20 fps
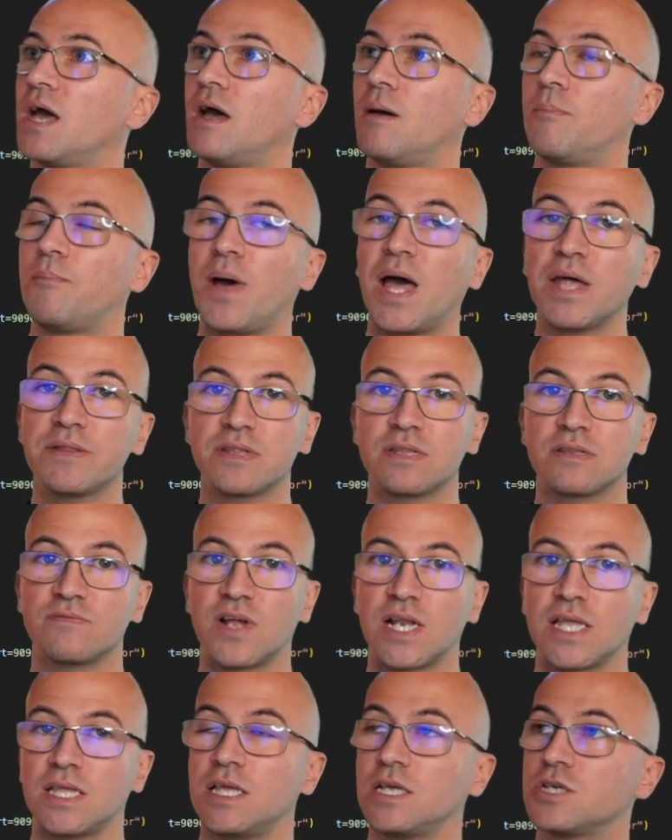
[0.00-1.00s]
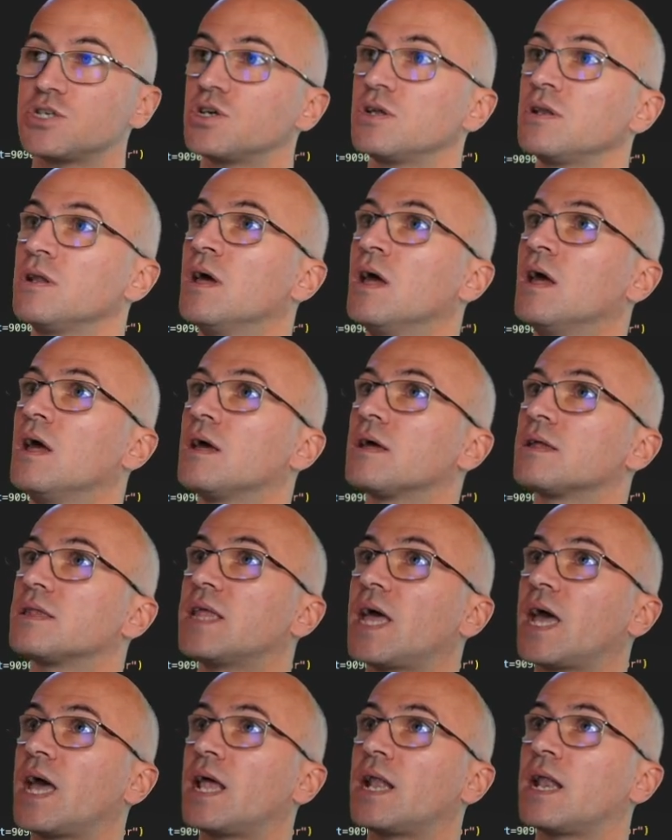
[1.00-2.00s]
passes validation,
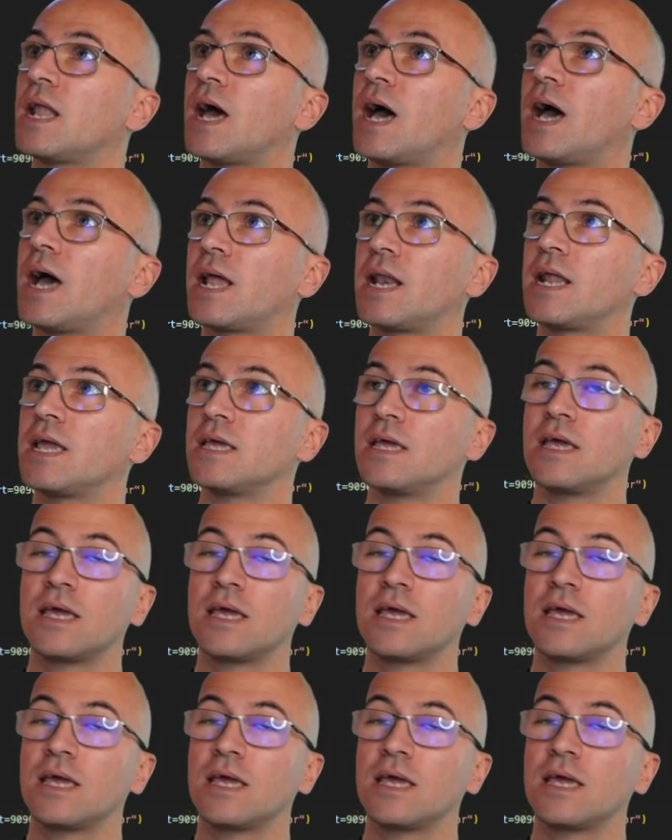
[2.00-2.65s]
then I